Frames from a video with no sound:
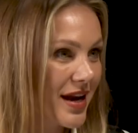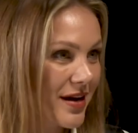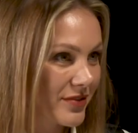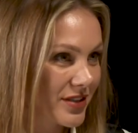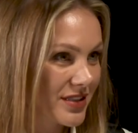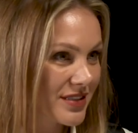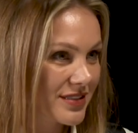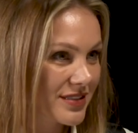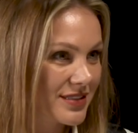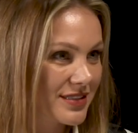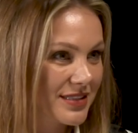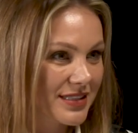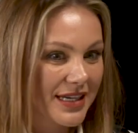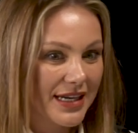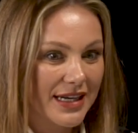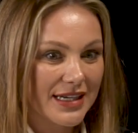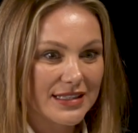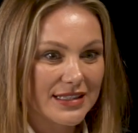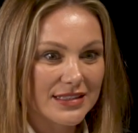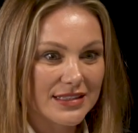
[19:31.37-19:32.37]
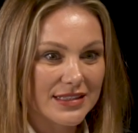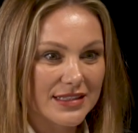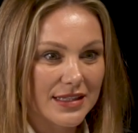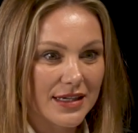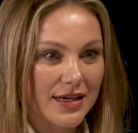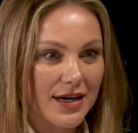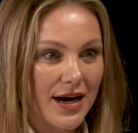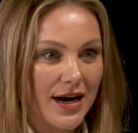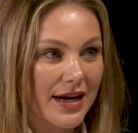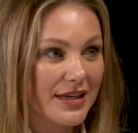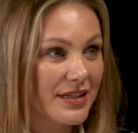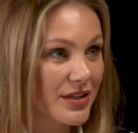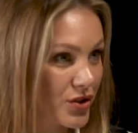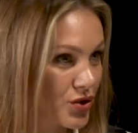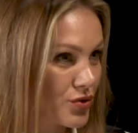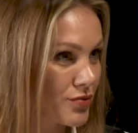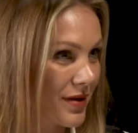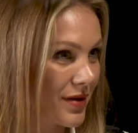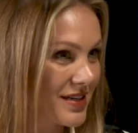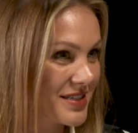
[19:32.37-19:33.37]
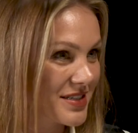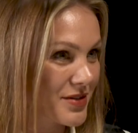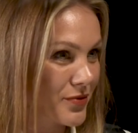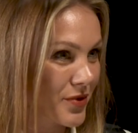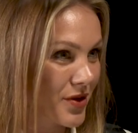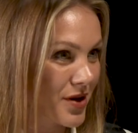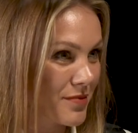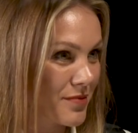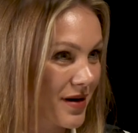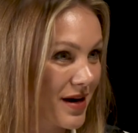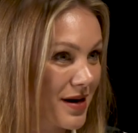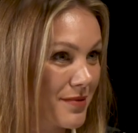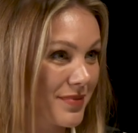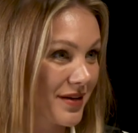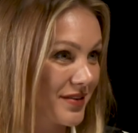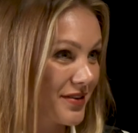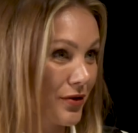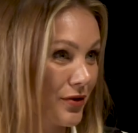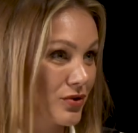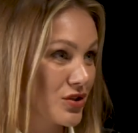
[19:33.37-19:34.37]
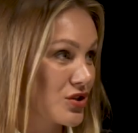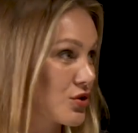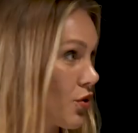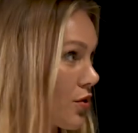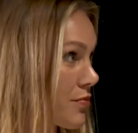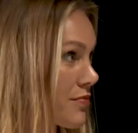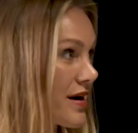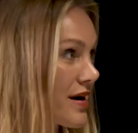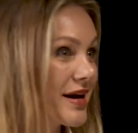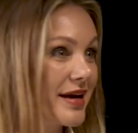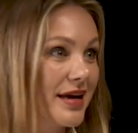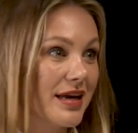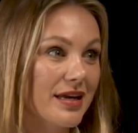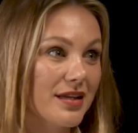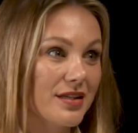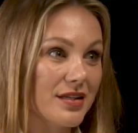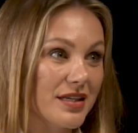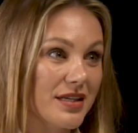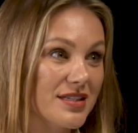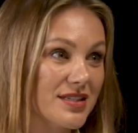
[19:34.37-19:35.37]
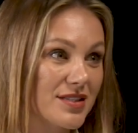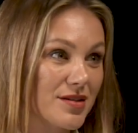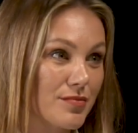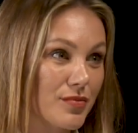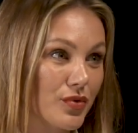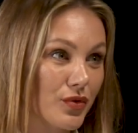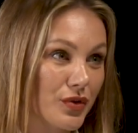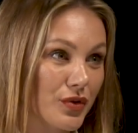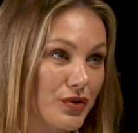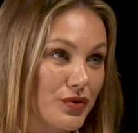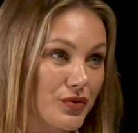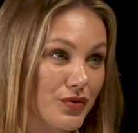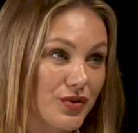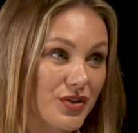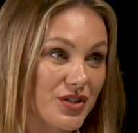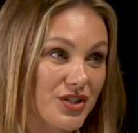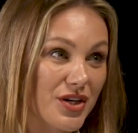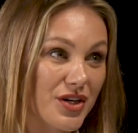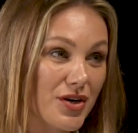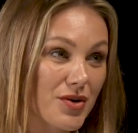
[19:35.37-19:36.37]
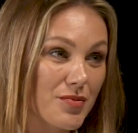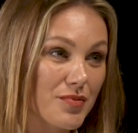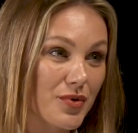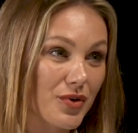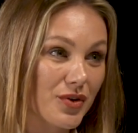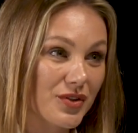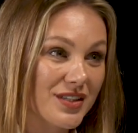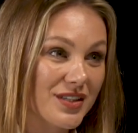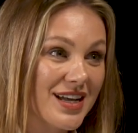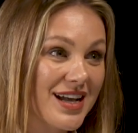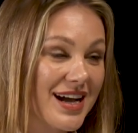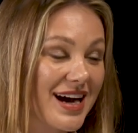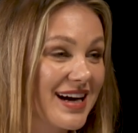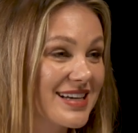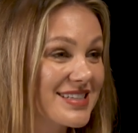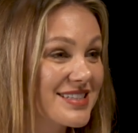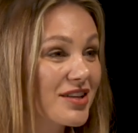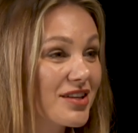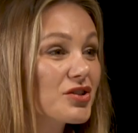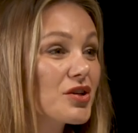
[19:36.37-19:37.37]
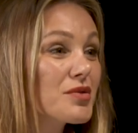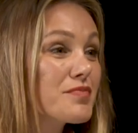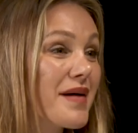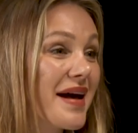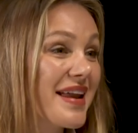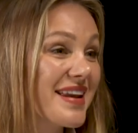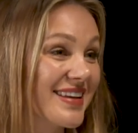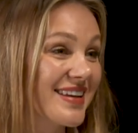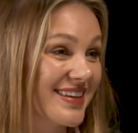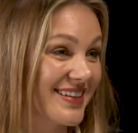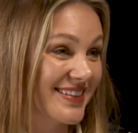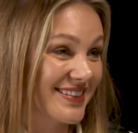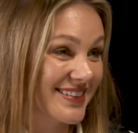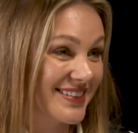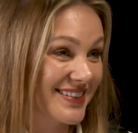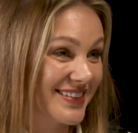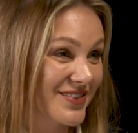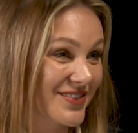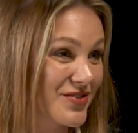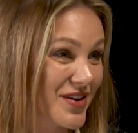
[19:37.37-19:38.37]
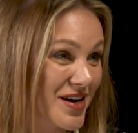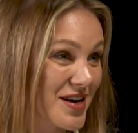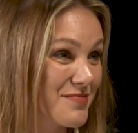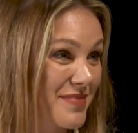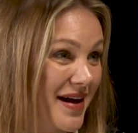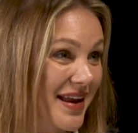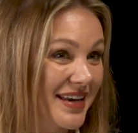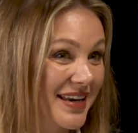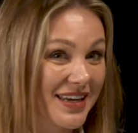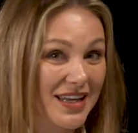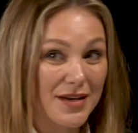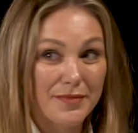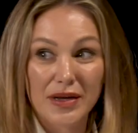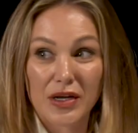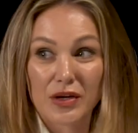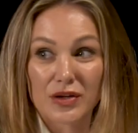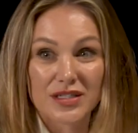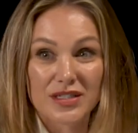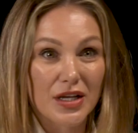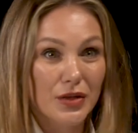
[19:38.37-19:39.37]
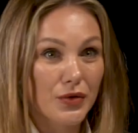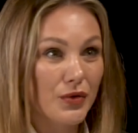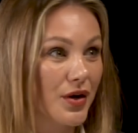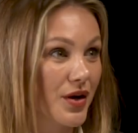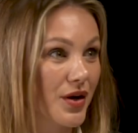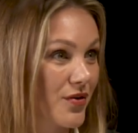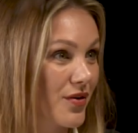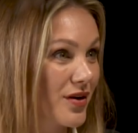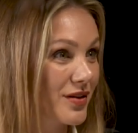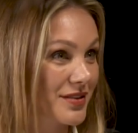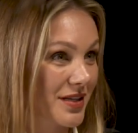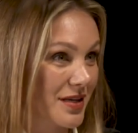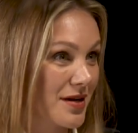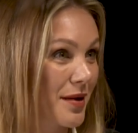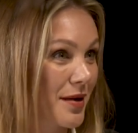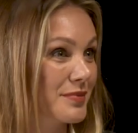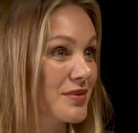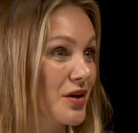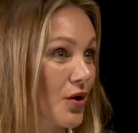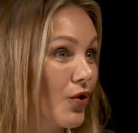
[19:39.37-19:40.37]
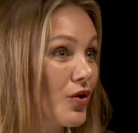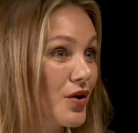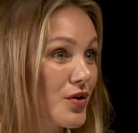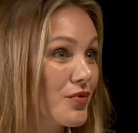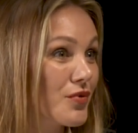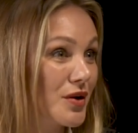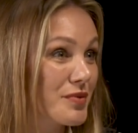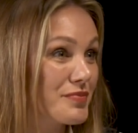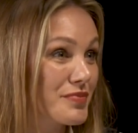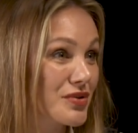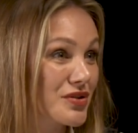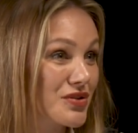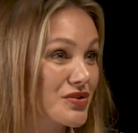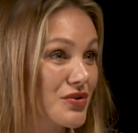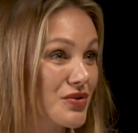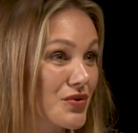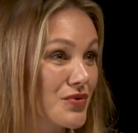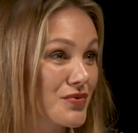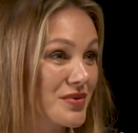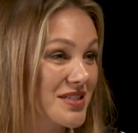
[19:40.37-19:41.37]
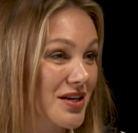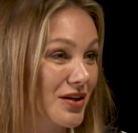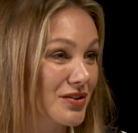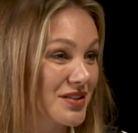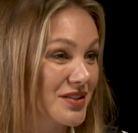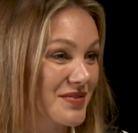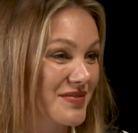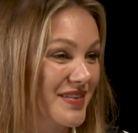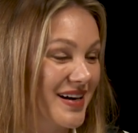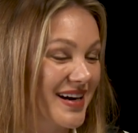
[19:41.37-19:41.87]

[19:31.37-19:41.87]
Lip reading: have it. And I need to buy somewhere to buy, but there is no buyer in Istanbul, in Turkish airport. Mm-hmm. I started panicking, really panicking, because I look around and I'm the only one person who was out a